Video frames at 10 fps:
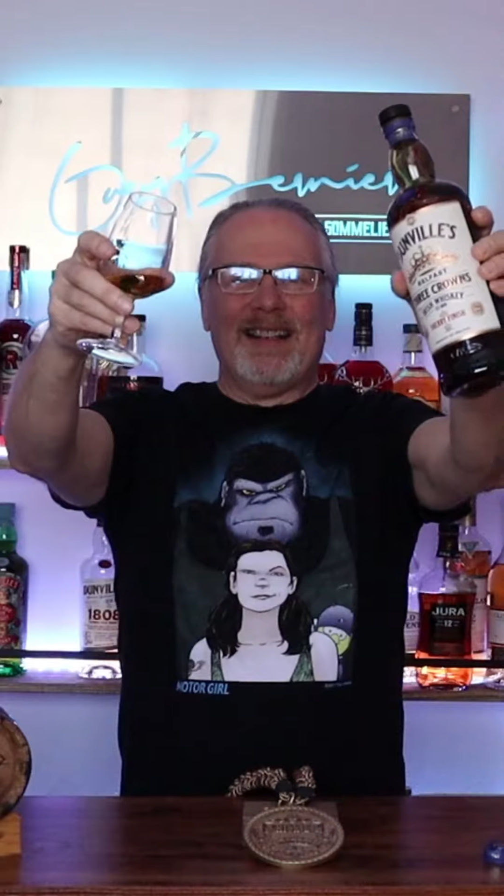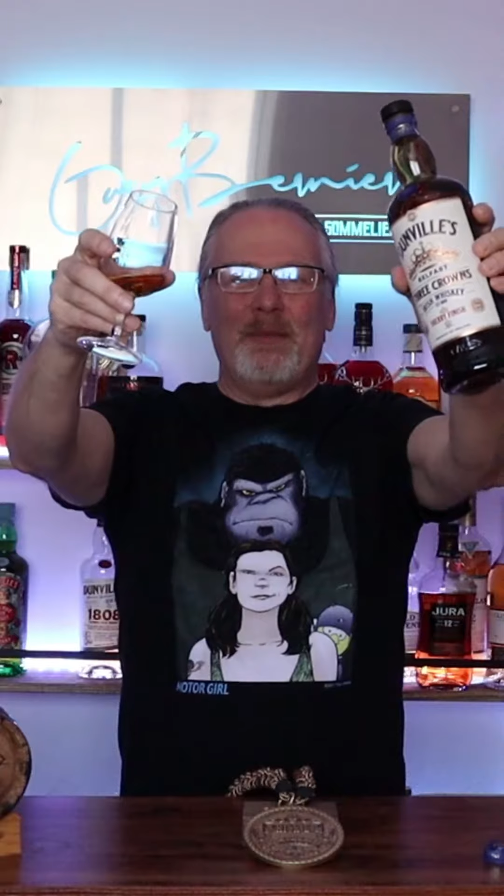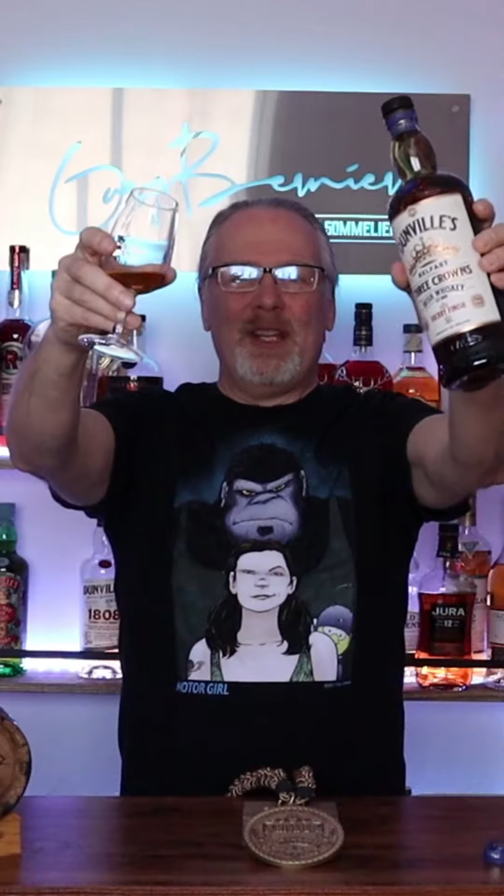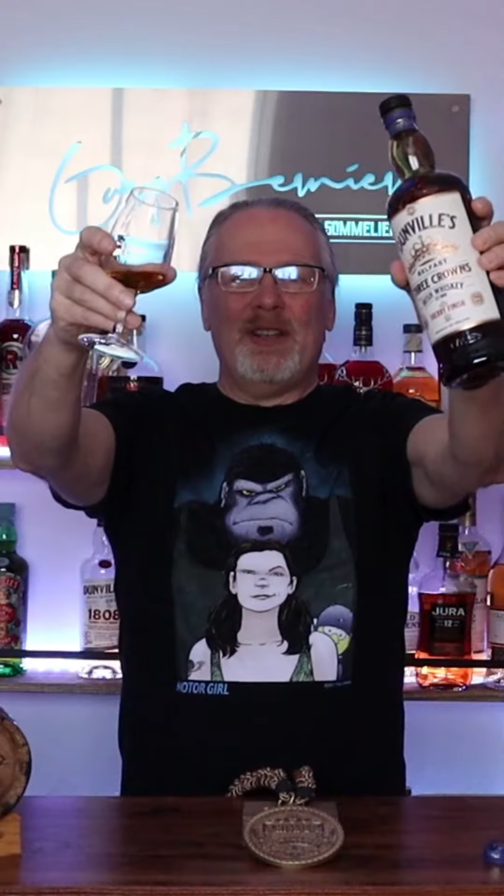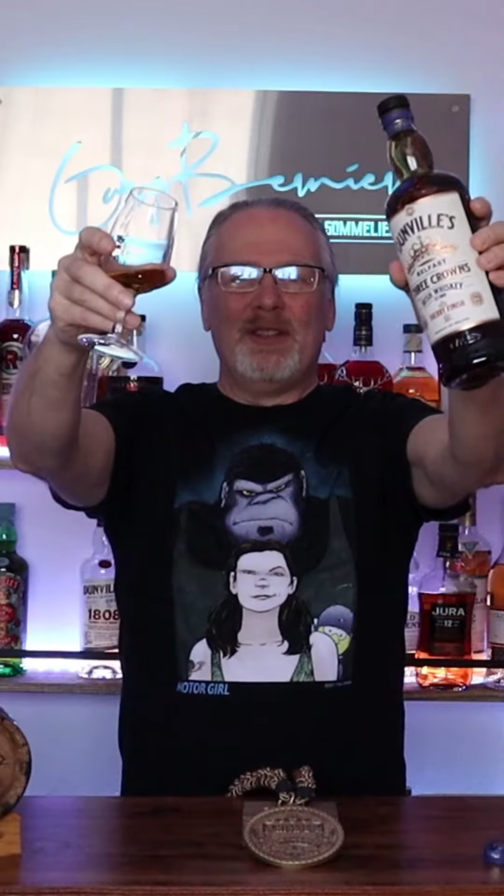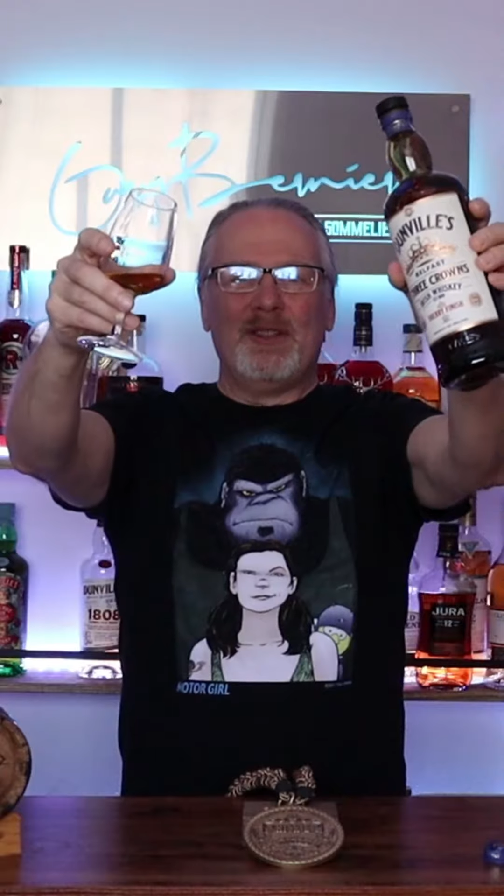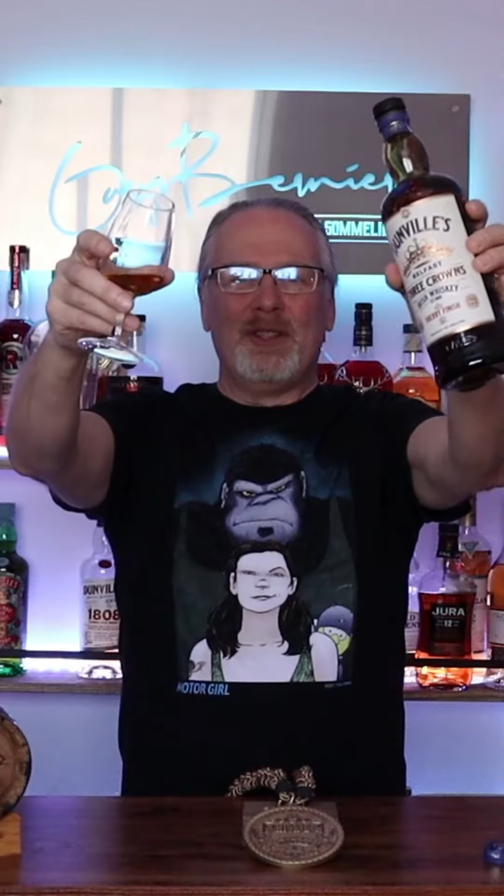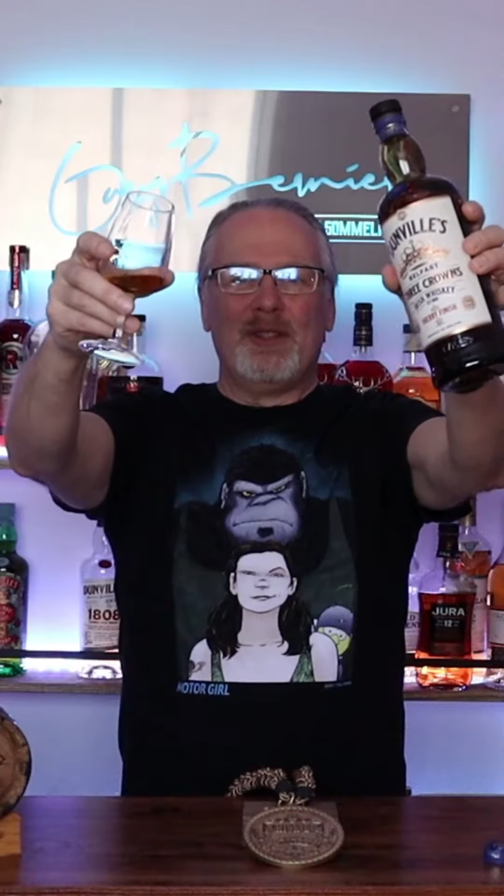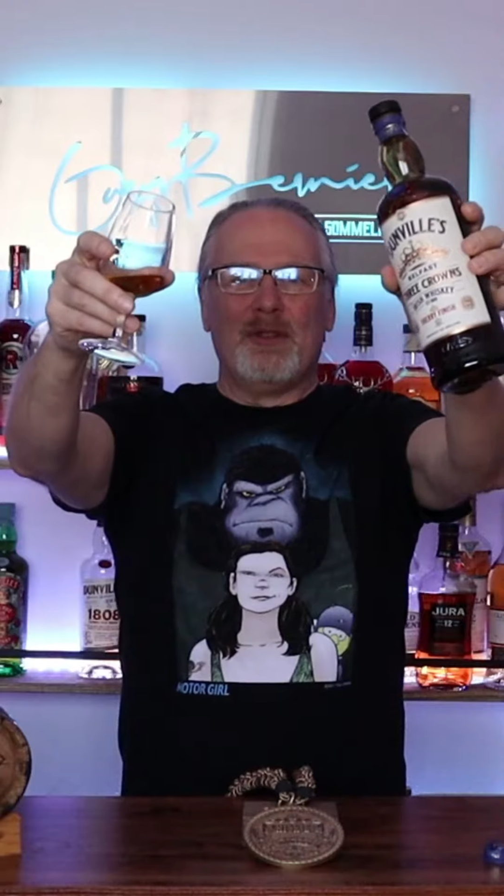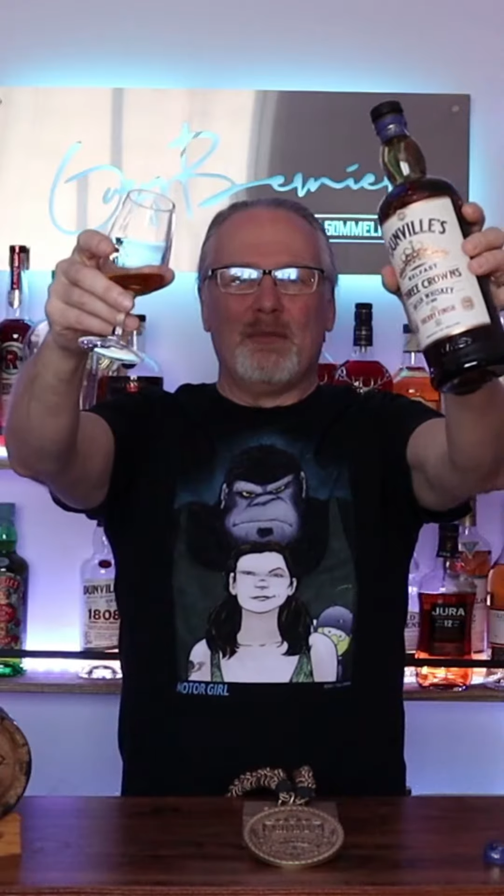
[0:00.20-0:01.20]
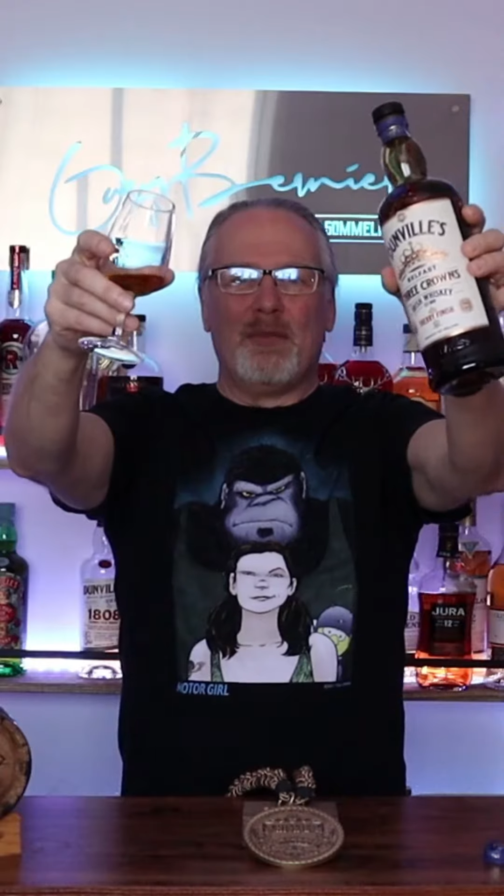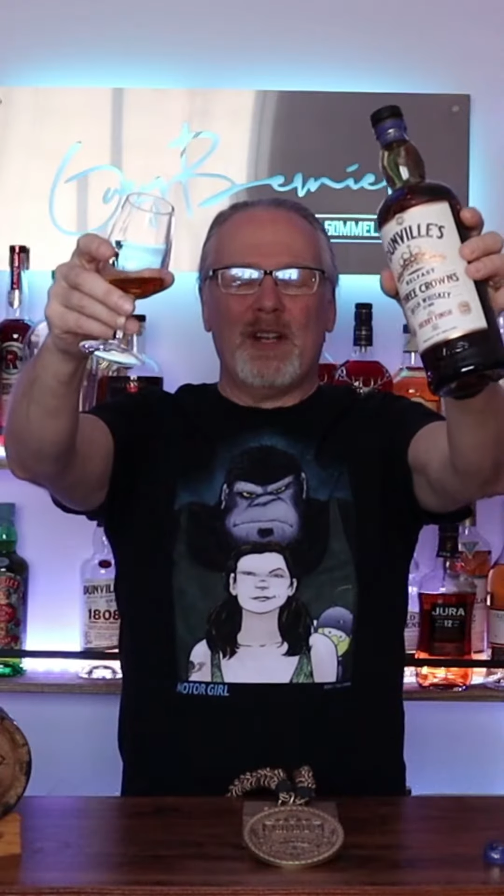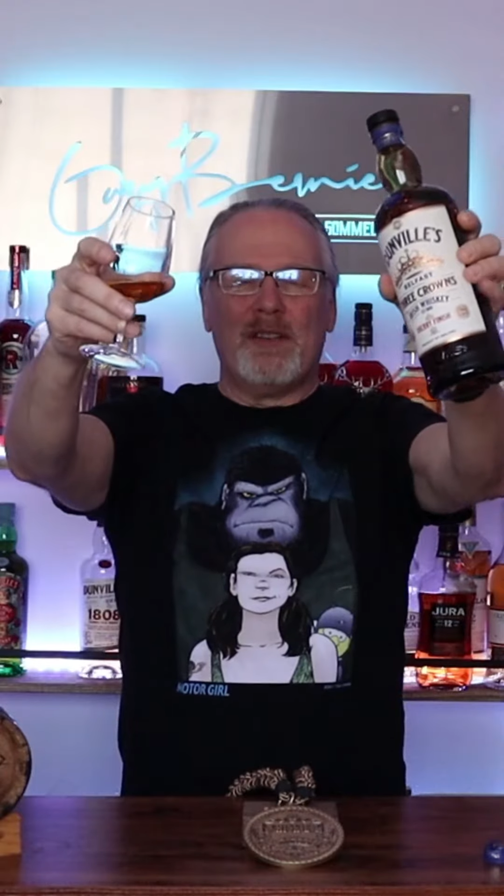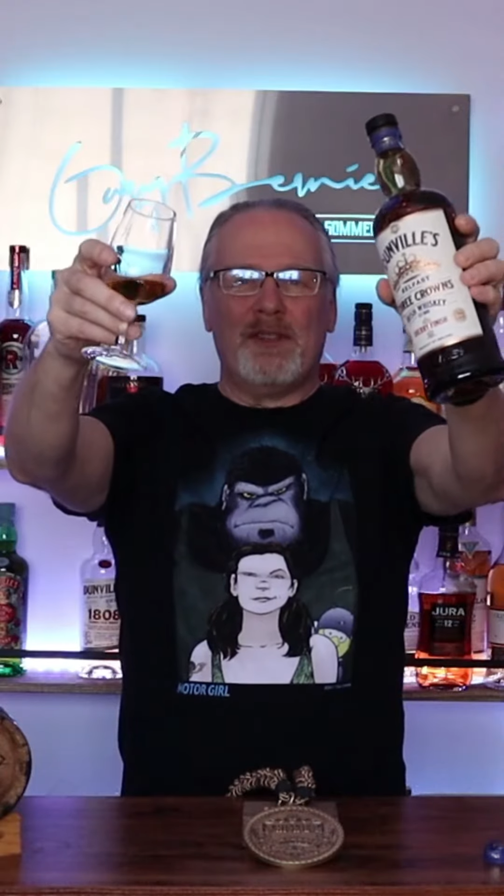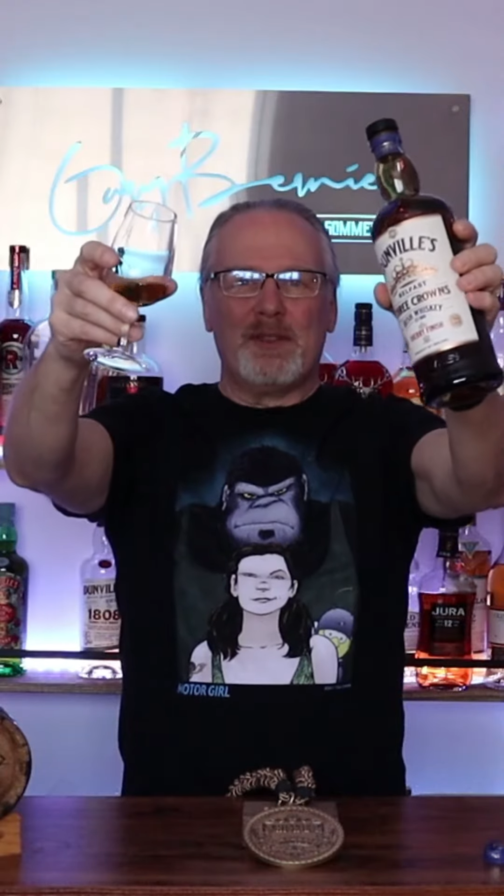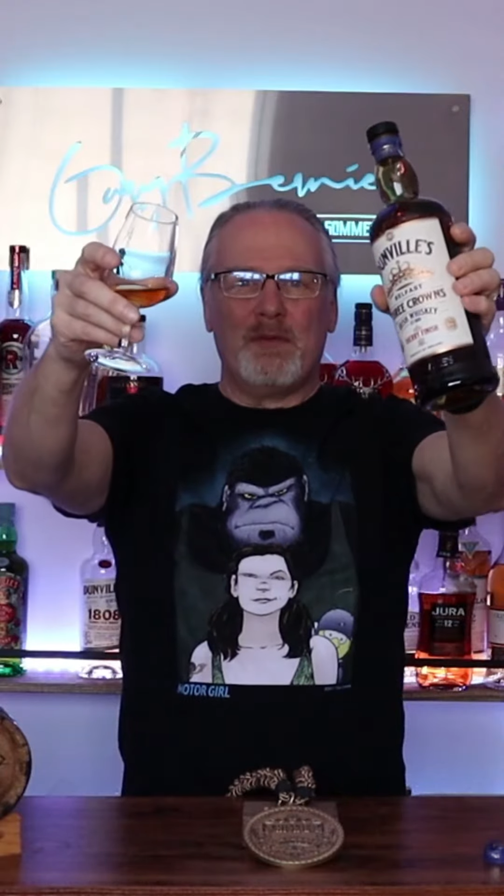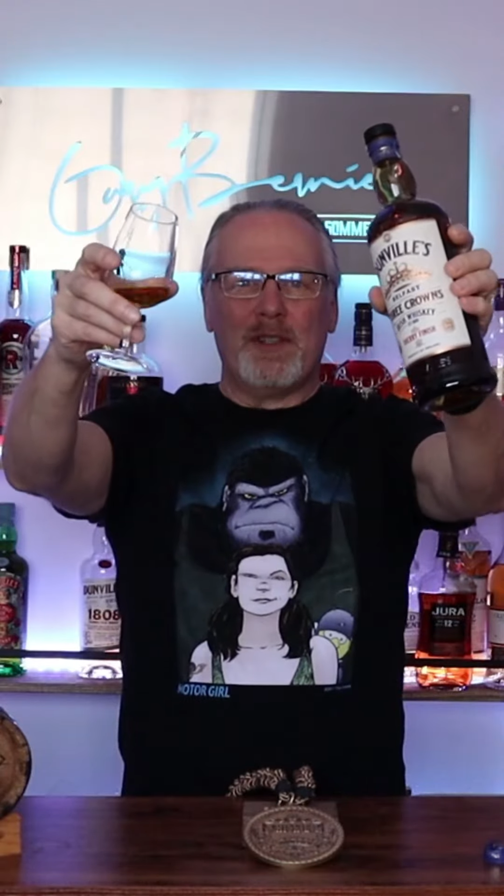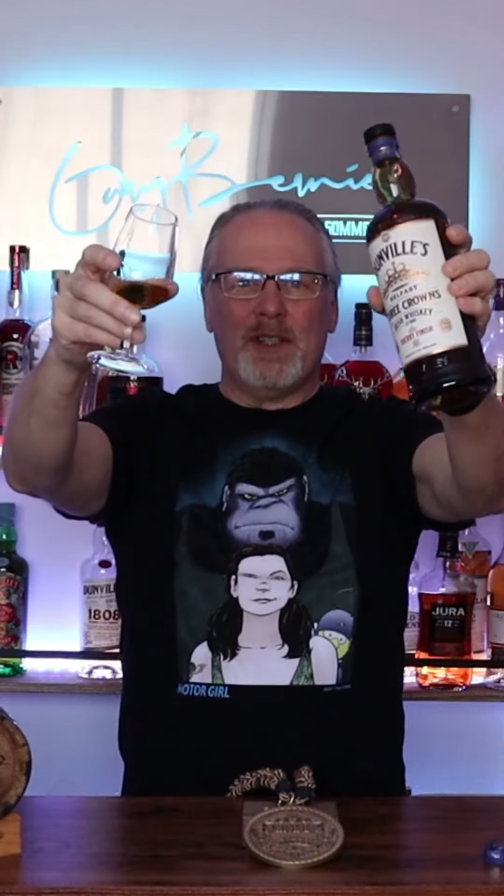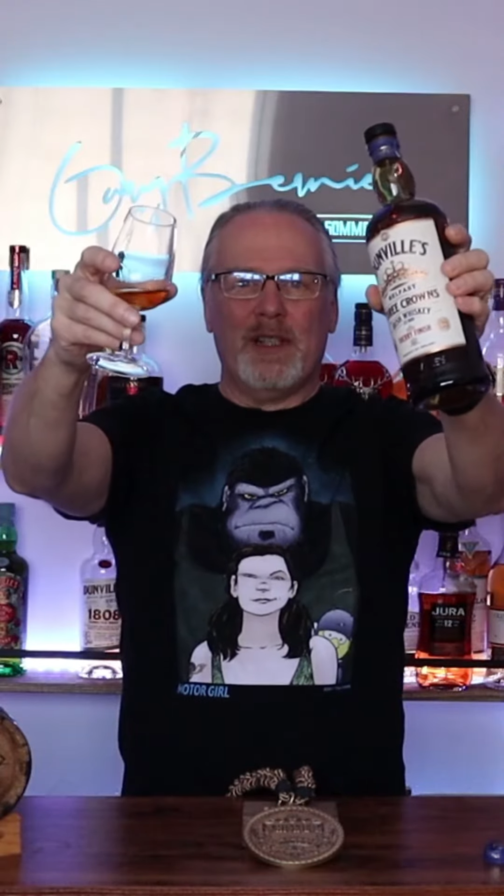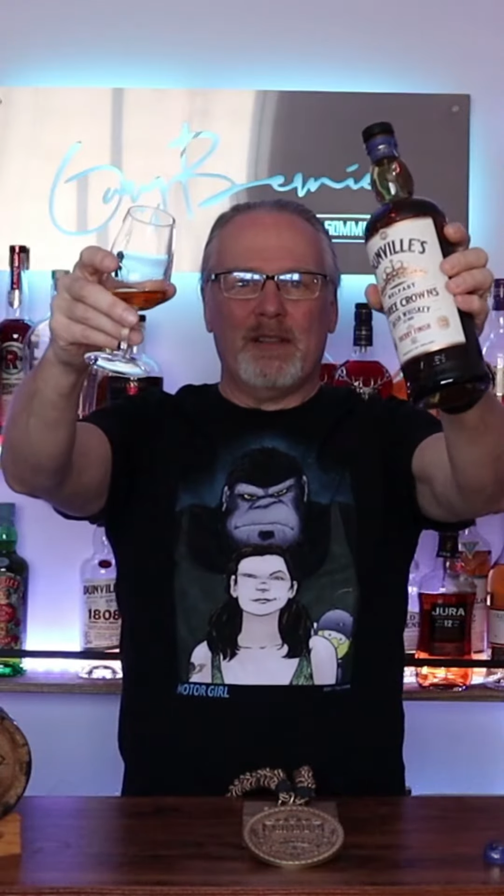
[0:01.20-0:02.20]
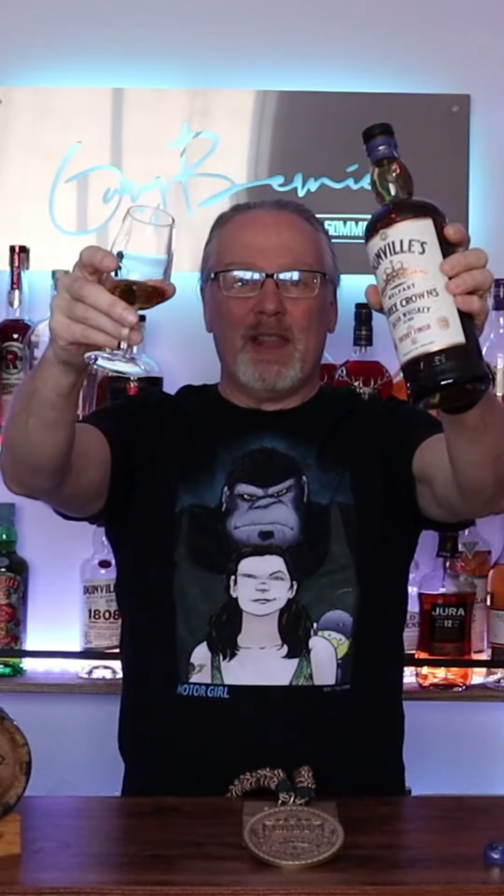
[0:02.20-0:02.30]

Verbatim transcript: Let me introduce you to a breakfast whiskey.